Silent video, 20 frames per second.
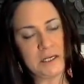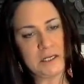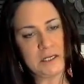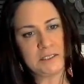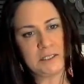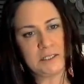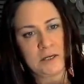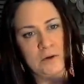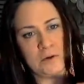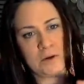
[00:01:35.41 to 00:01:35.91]

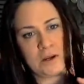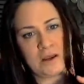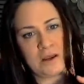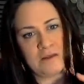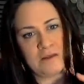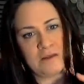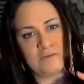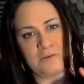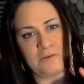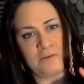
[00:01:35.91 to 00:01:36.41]
So,
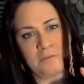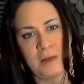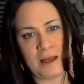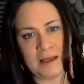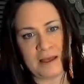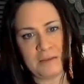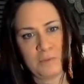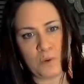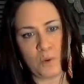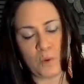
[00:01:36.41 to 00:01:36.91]
and from
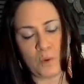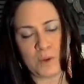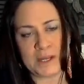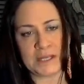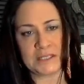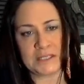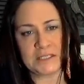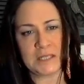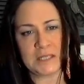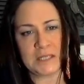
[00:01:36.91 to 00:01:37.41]
my
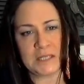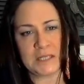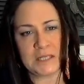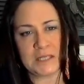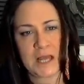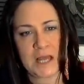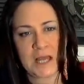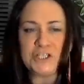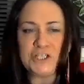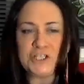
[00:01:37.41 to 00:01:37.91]
point,
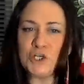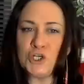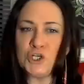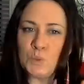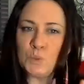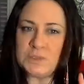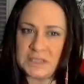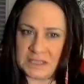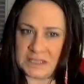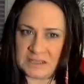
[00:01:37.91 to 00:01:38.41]
I don't
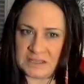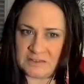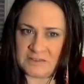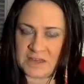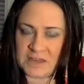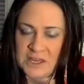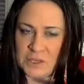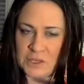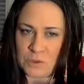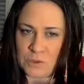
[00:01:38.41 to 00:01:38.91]
believe
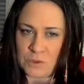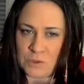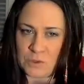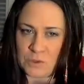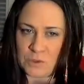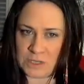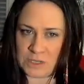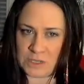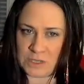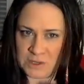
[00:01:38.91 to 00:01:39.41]
that you need
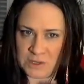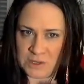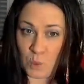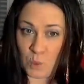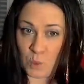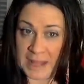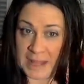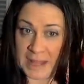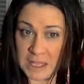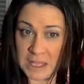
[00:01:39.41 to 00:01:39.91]
to be
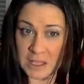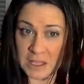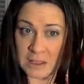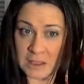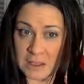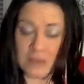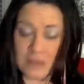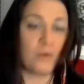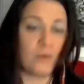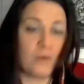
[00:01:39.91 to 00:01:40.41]
awake
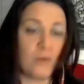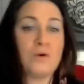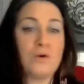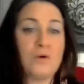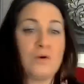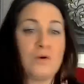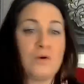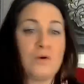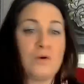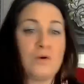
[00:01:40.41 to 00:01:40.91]
or
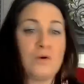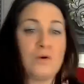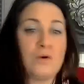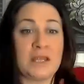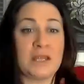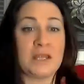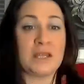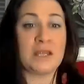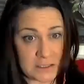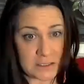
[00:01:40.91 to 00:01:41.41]

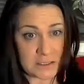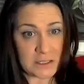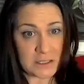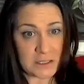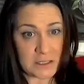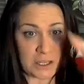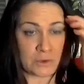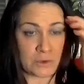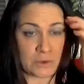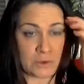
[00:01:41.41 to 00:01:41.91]
enlightened
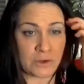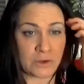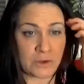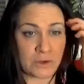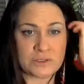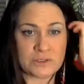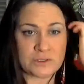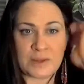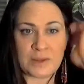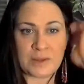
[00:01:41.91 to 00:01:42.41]
in order
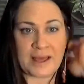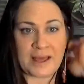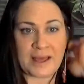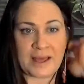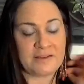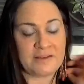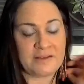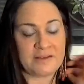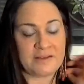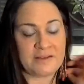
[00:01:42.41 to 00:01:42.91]
to
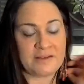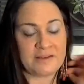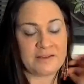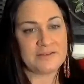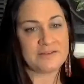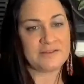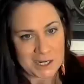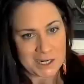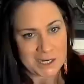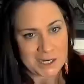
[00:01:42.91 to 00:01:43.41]
have
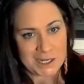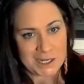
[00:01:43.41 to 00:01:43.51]
sanity.